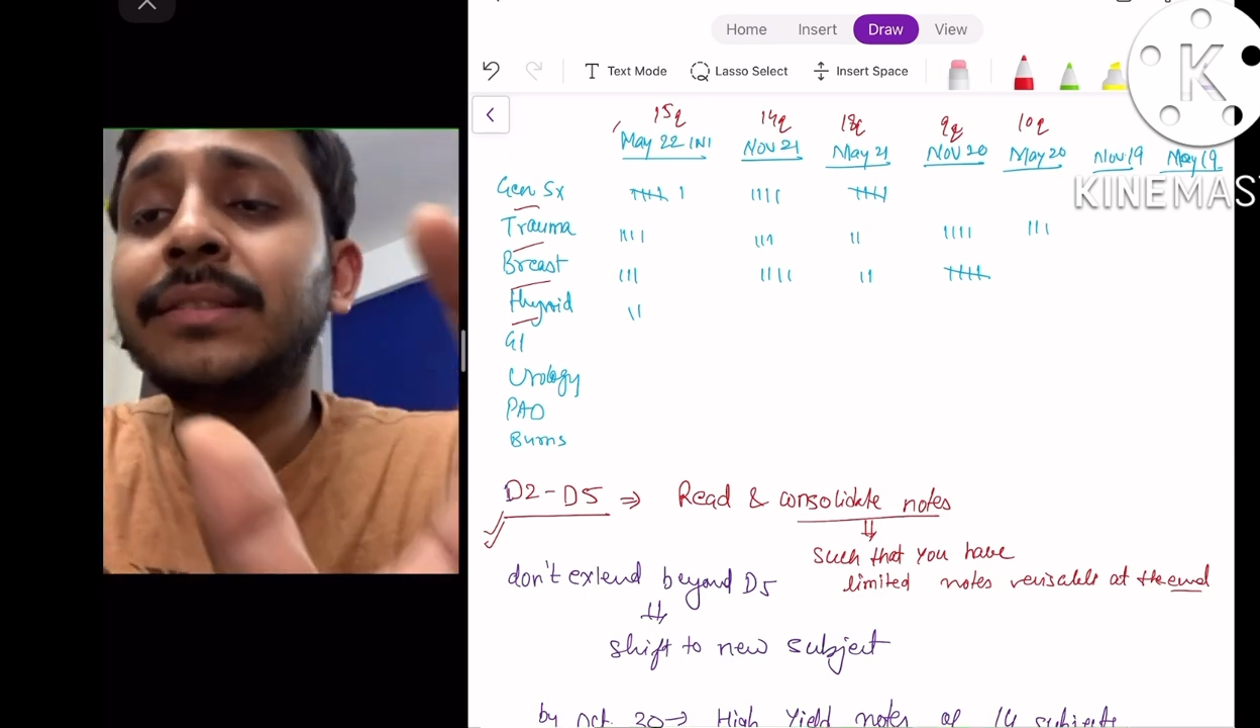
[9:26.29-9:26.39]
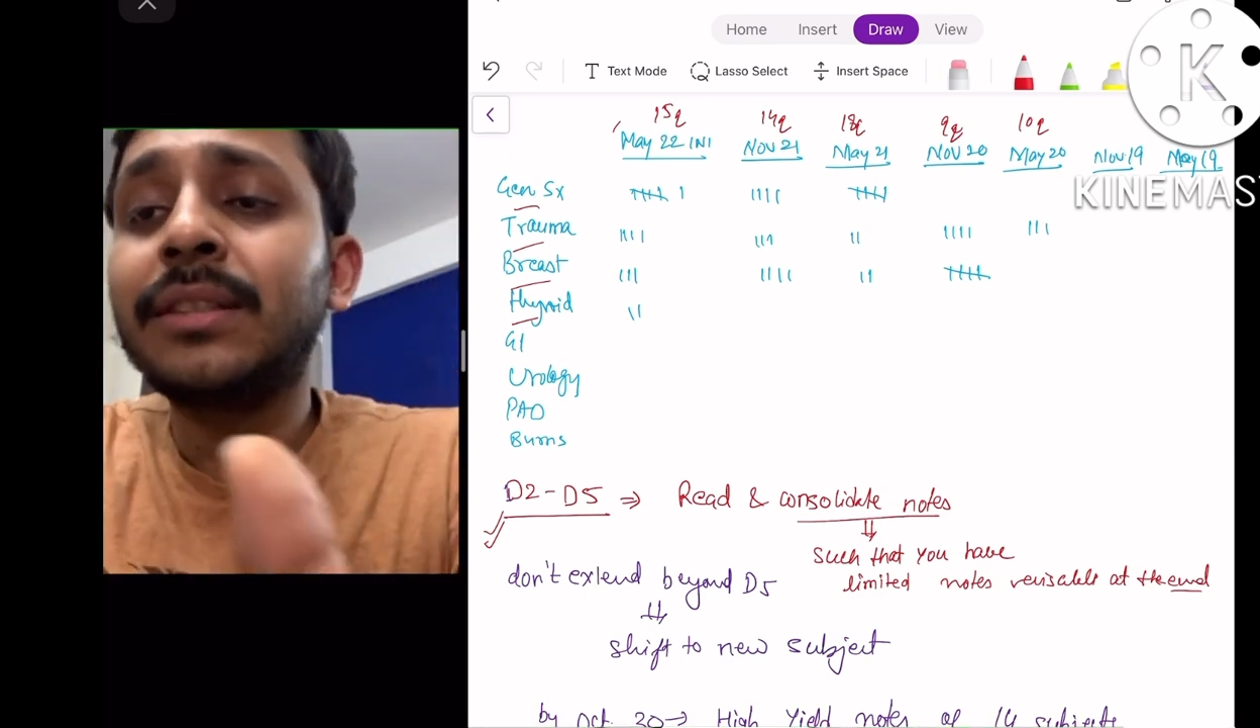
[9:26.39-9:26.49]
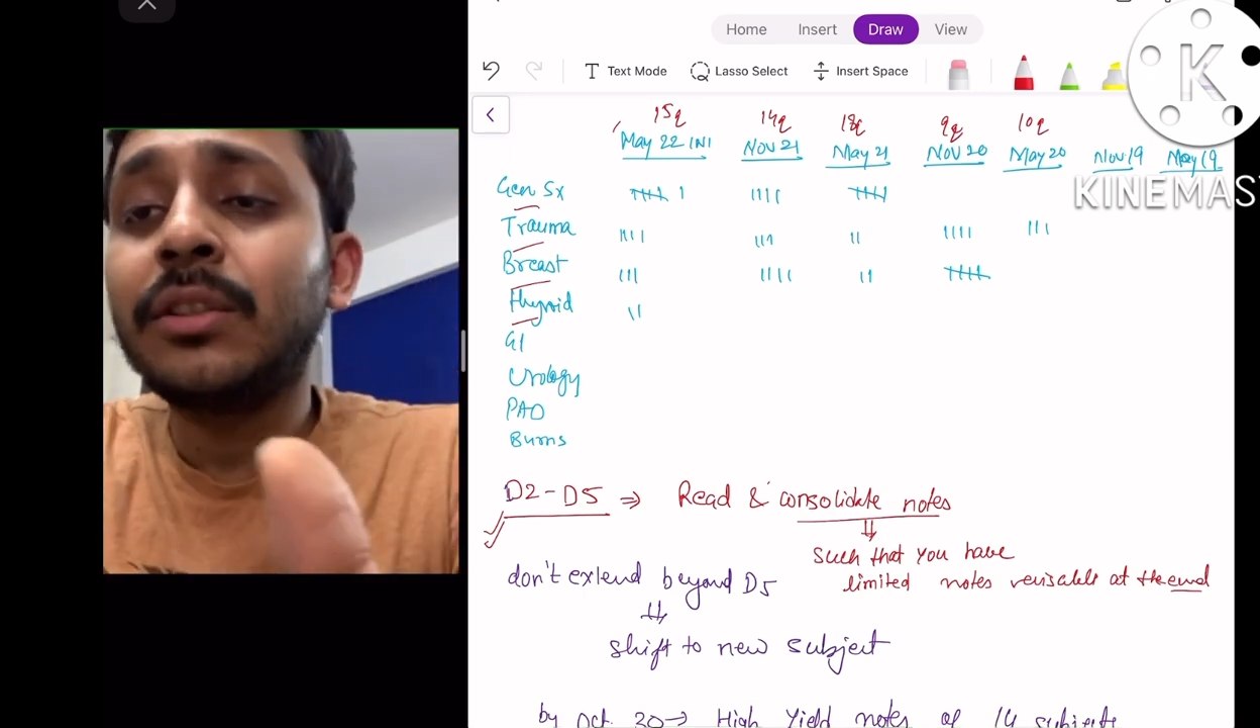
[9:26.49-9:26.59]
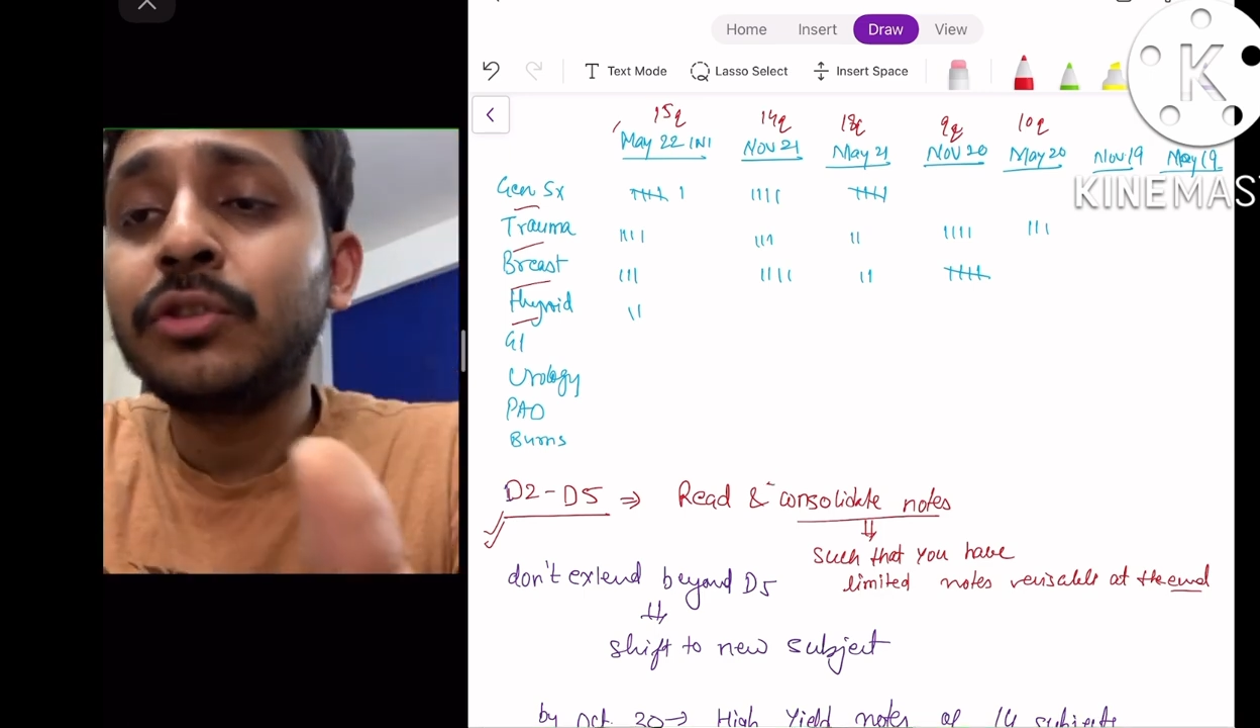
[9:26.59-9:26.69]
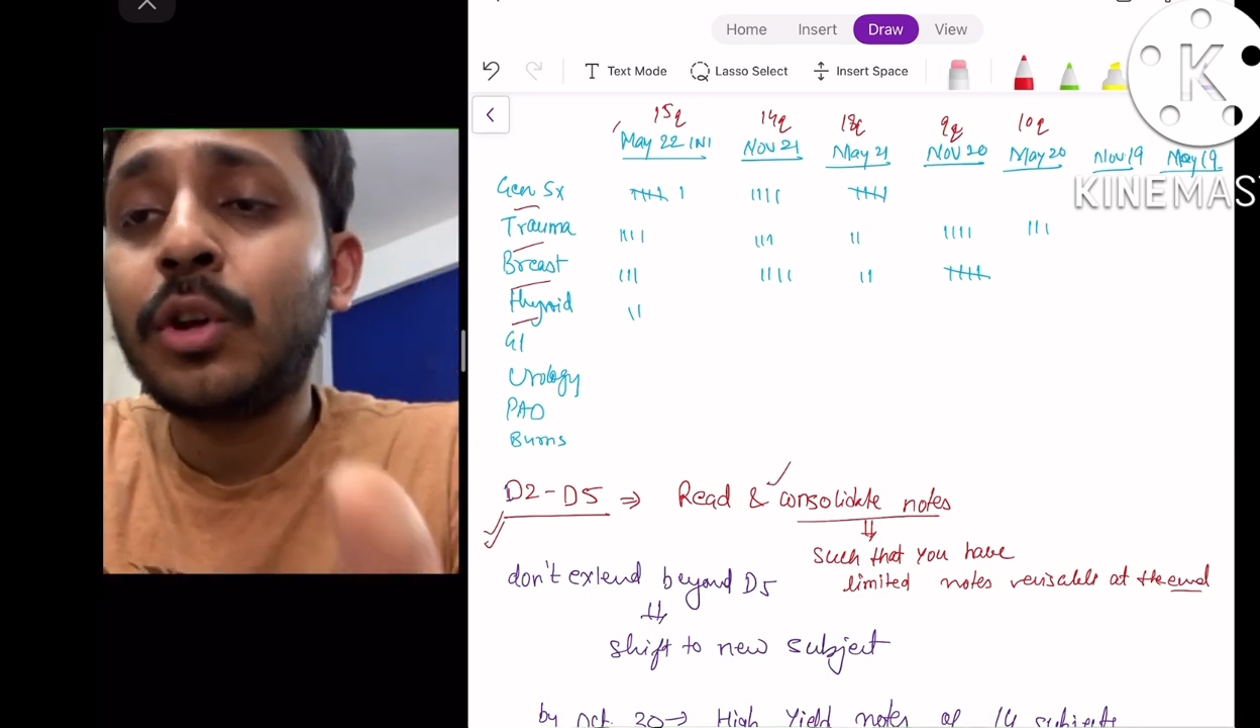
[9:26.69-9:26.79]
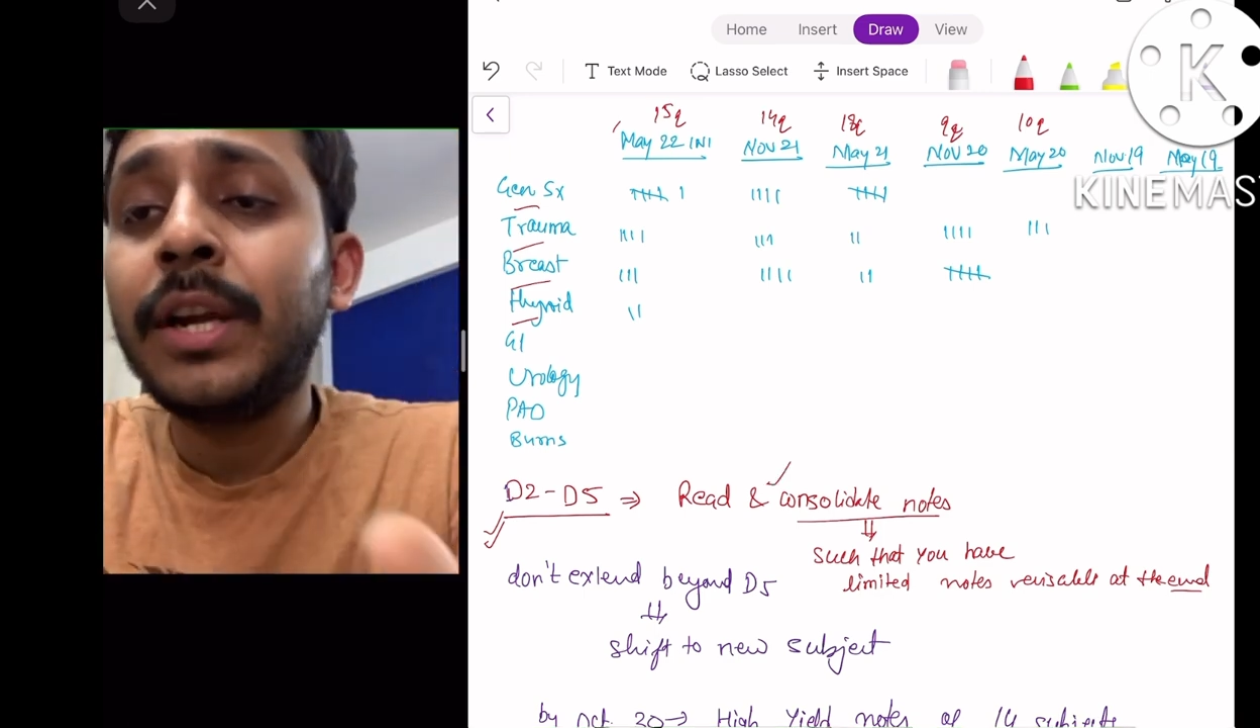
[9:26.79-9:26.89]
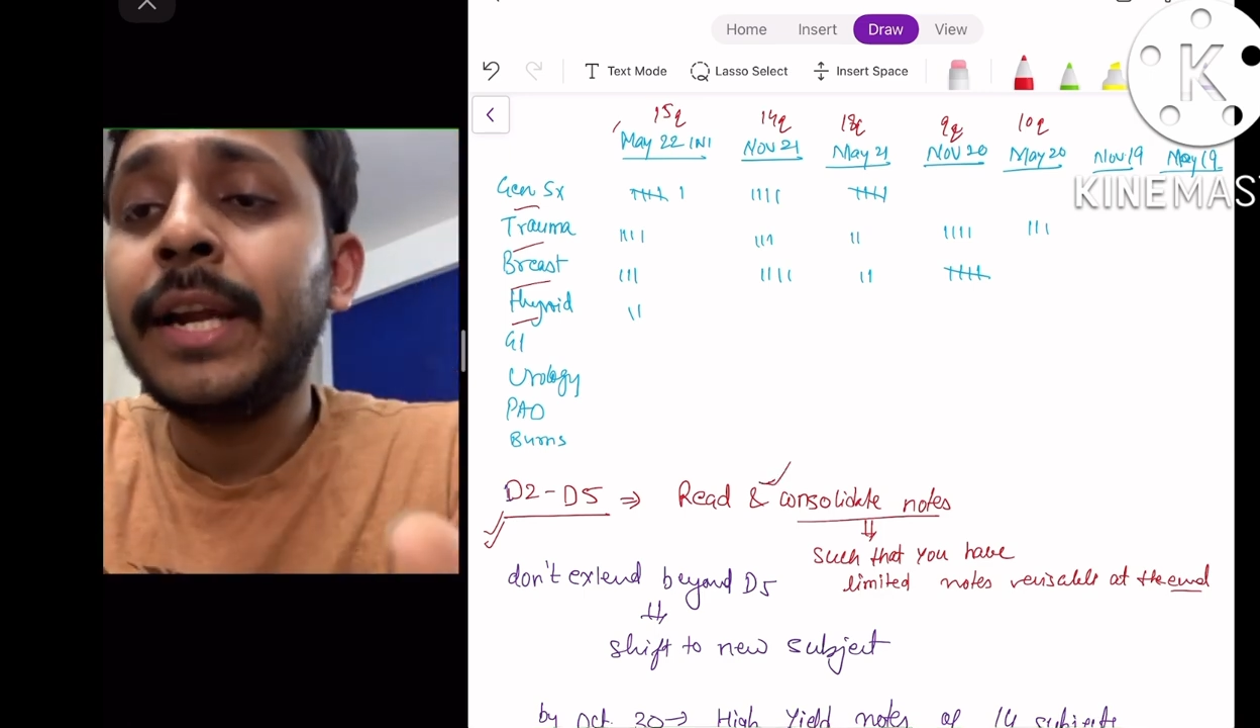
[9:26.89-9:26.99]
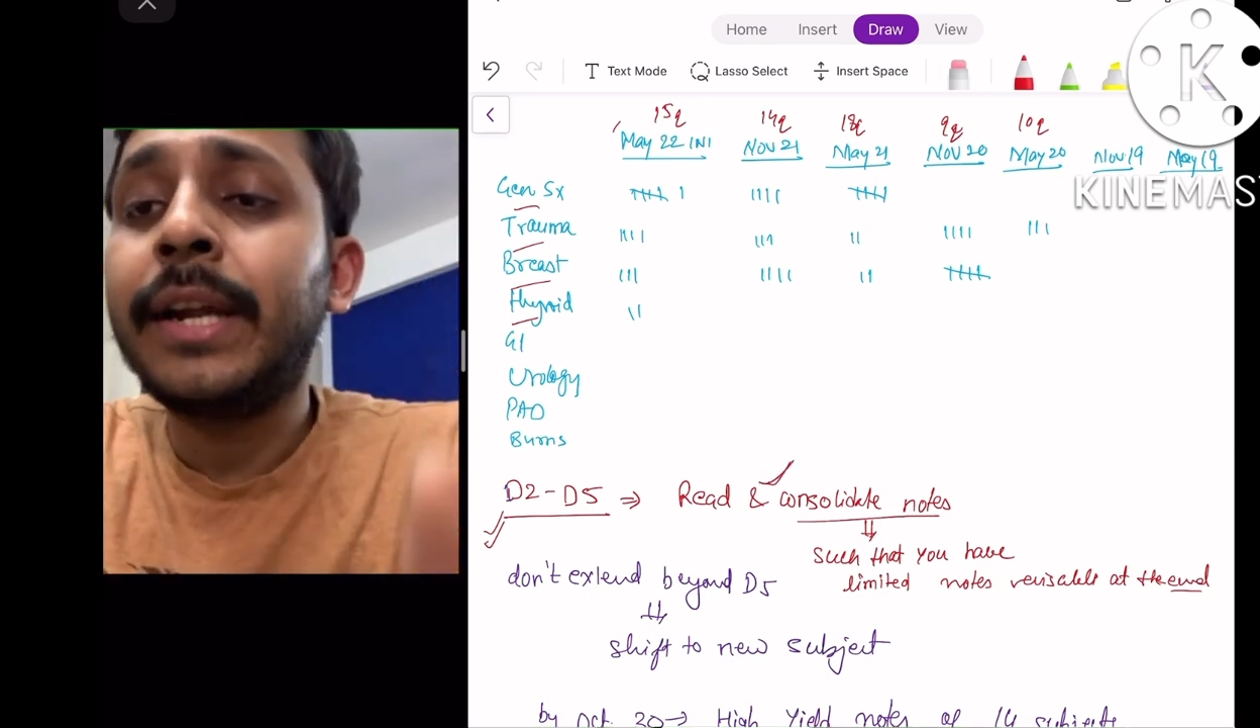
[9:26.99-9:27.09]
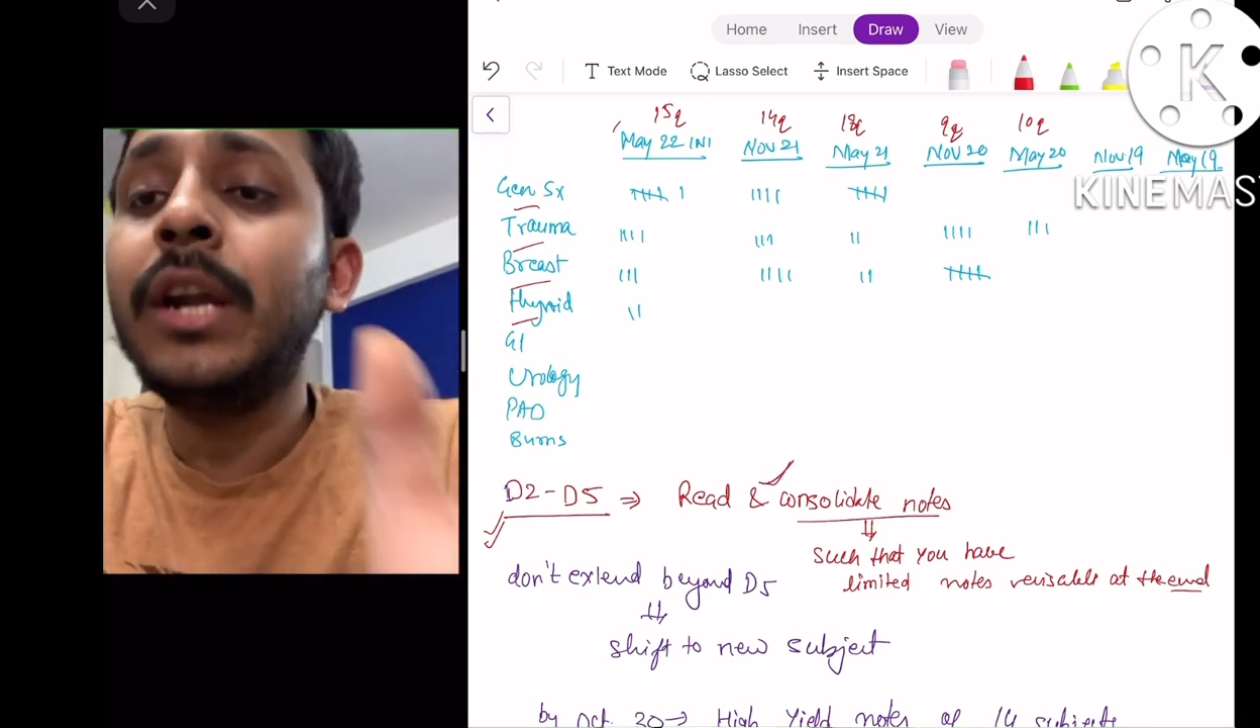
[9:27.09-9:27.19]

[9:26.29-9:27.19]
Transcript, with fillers: consolidated